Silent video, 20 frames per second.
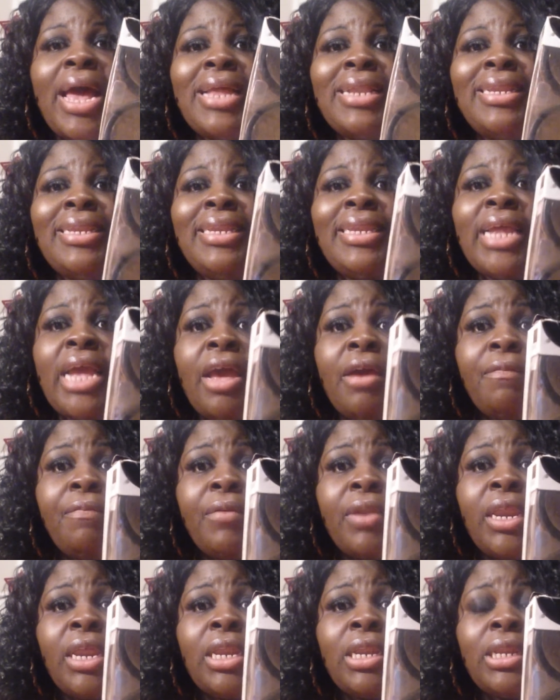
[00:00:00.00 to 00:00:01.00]
I
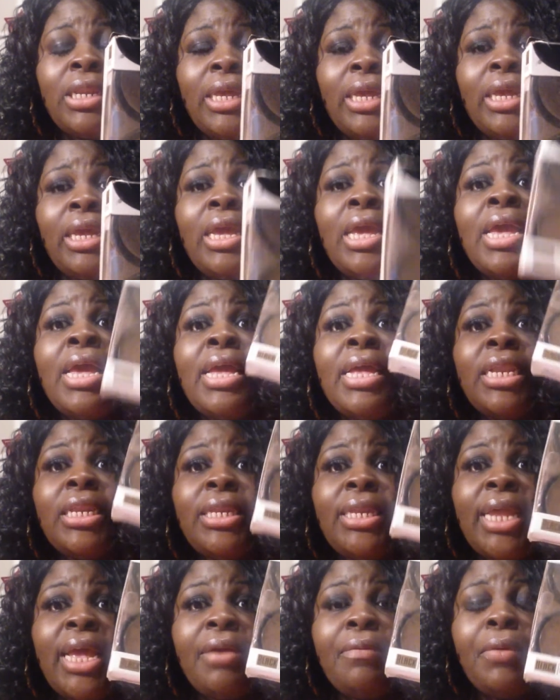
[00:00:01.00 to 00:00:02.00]
definitely
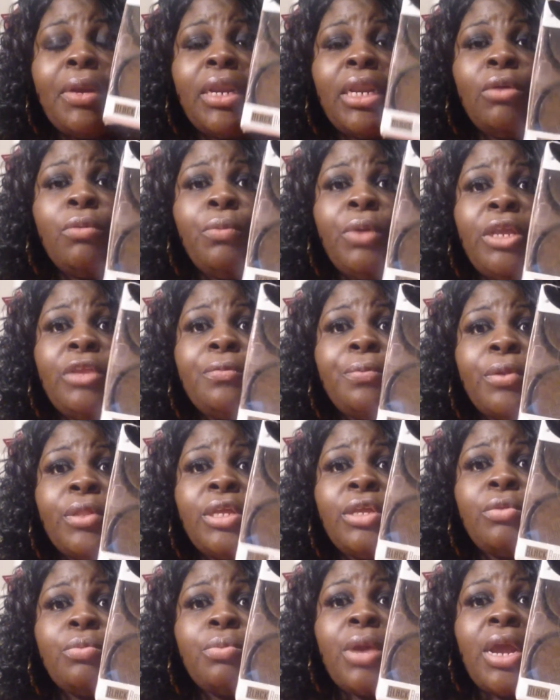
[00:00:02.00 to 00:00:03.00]
reach for
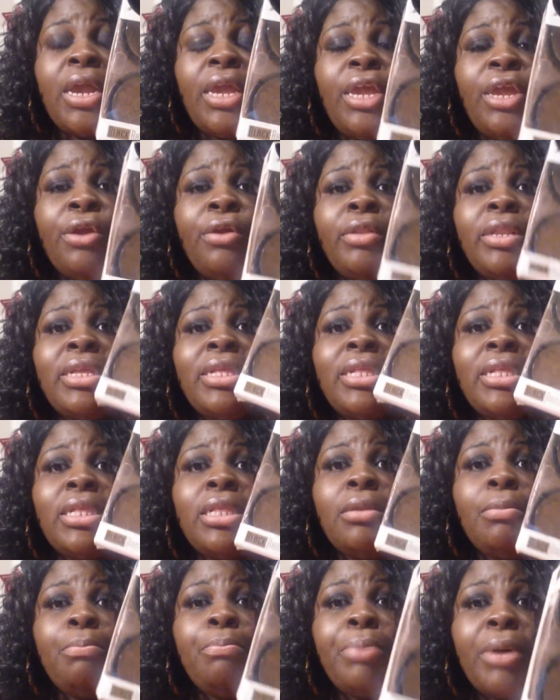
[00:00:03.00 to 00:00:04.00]
this right here. This
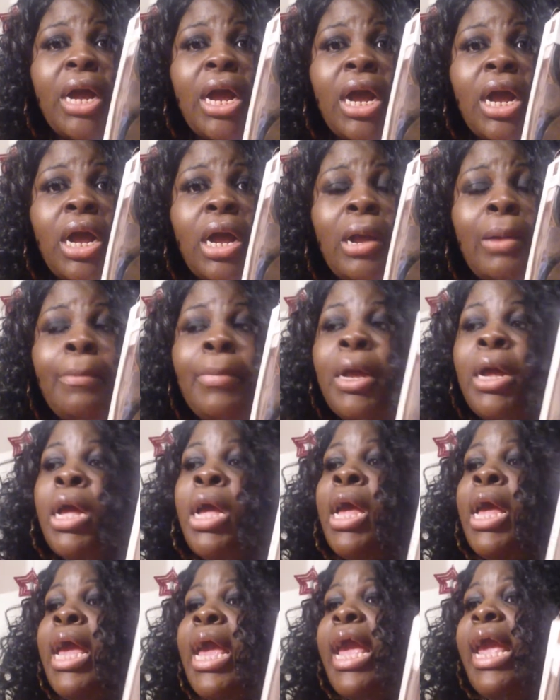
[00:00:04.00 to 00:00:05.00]
is the bomb.
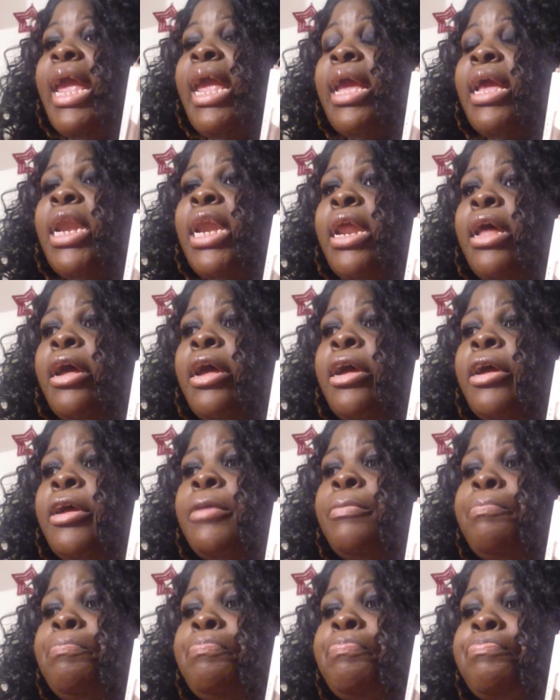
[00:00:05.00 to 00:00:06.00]

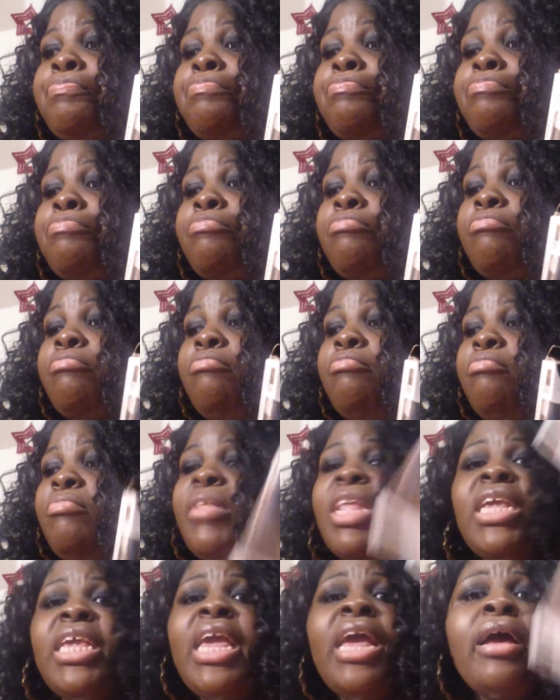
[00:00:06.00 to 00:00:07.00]
And
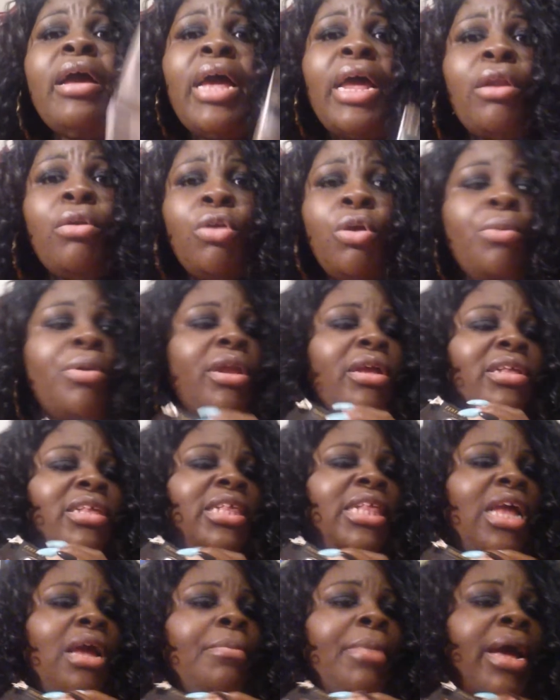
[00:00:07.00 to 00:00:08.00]
yeah, I don't know what else to
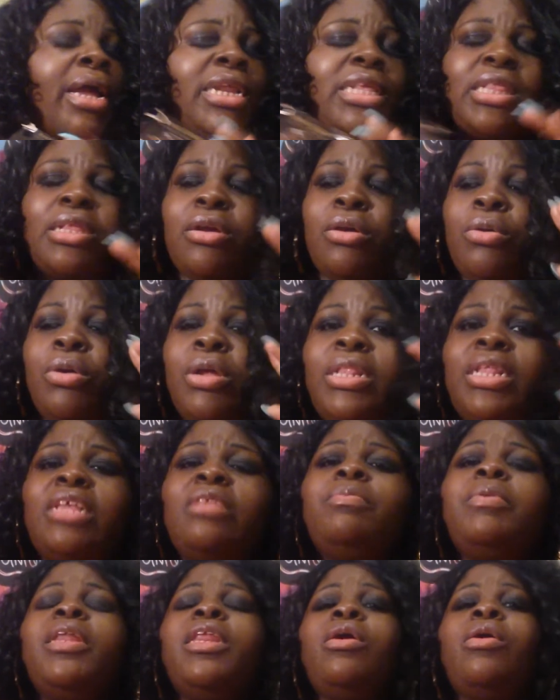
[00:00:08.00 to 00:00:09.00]
say about it. So
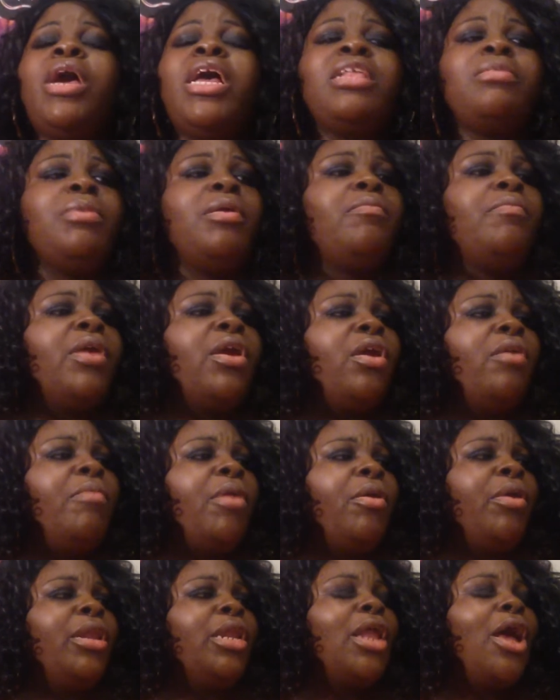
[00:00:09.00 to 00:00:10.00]
this video has been very,
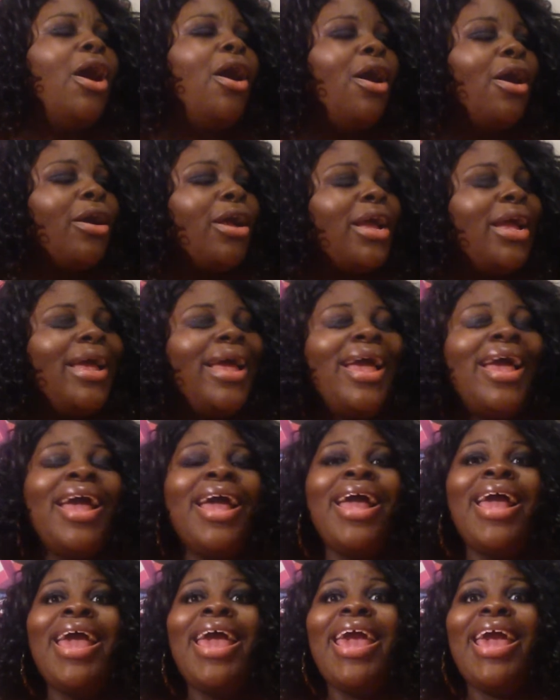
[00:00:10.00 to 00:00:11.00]
very long.
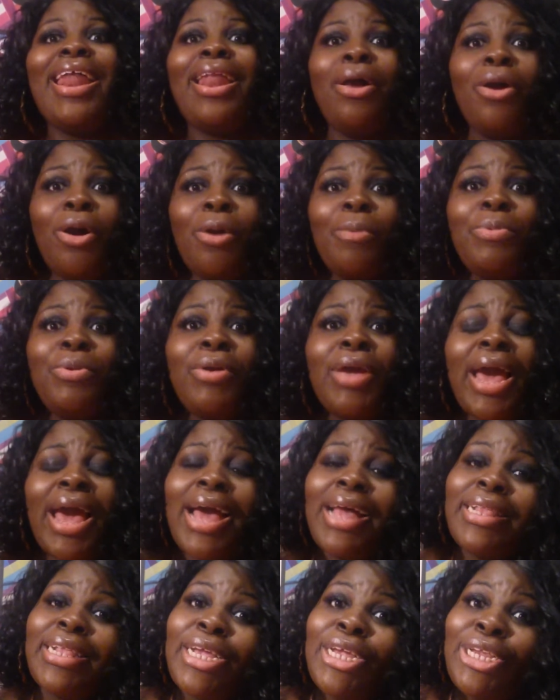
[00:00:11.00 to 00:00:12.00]
And I hope you
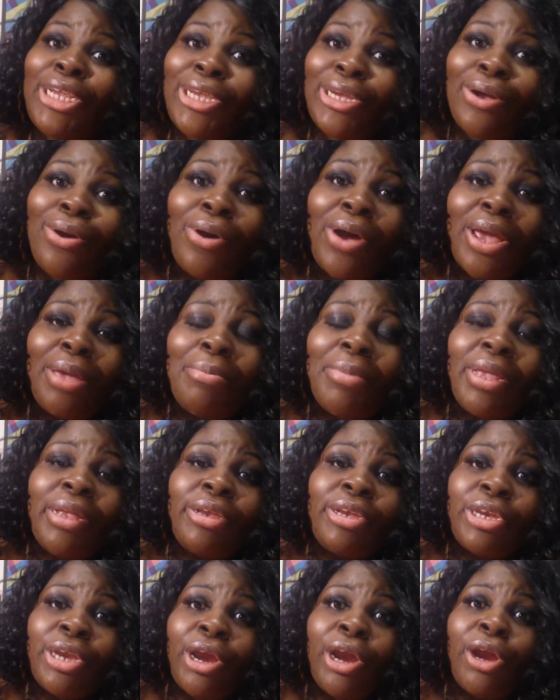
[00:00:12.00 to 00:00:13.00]
guys enjoyed me
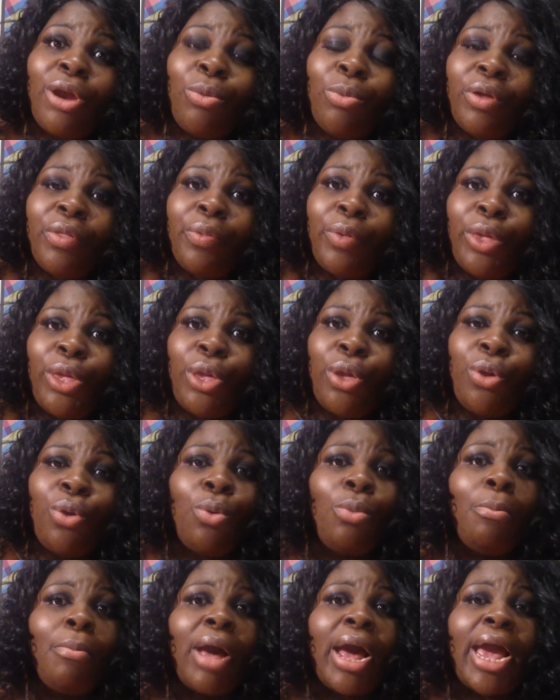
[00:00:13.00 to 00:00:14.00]
sharing with
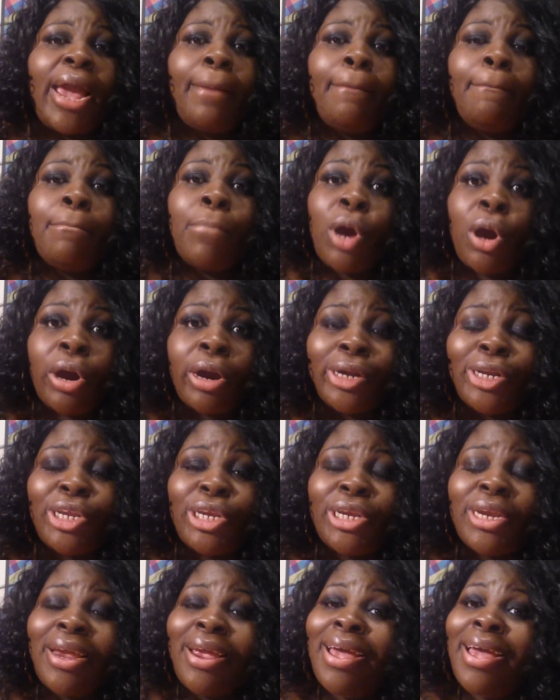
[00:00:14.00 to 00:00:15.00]
you my
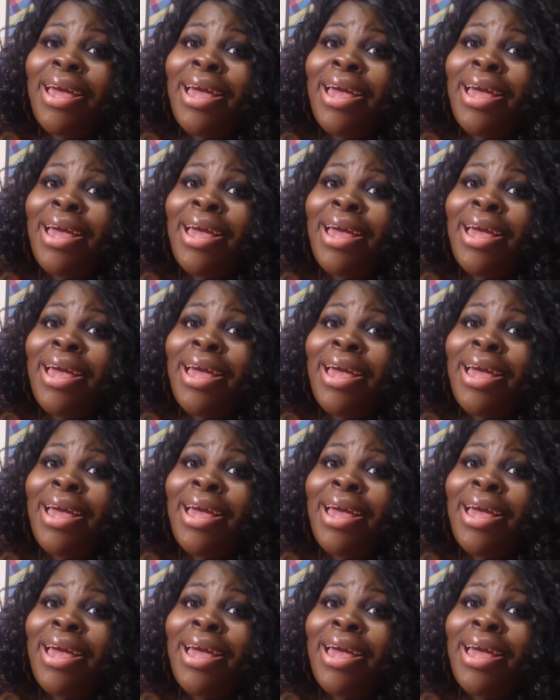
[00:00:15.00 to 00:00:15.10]
March